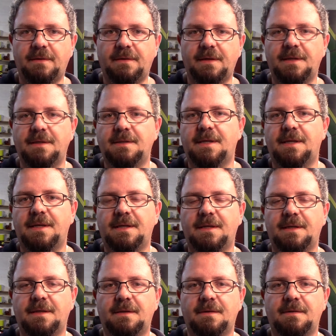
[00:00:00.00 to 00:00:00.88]
the
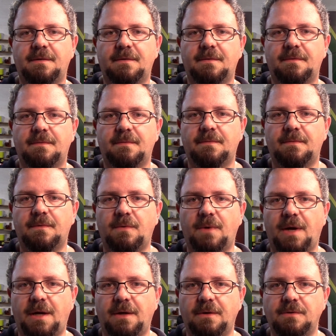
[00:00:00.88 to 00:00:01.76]
entire
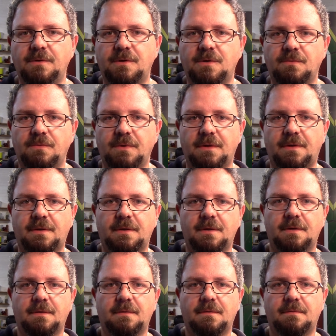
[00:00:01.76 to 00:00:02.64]
grounds with
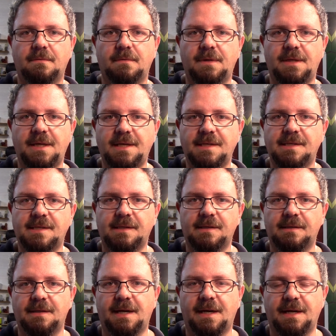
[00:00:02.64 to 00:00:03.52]
these
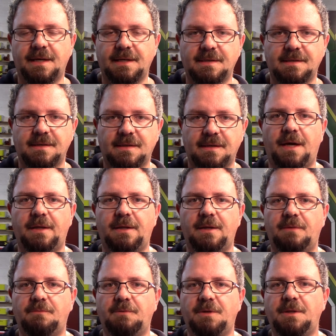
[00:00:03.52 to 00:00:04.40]
little guys. And
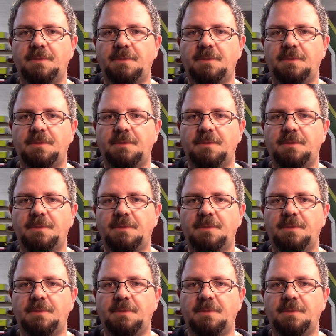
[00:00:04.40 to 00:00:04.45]
then when the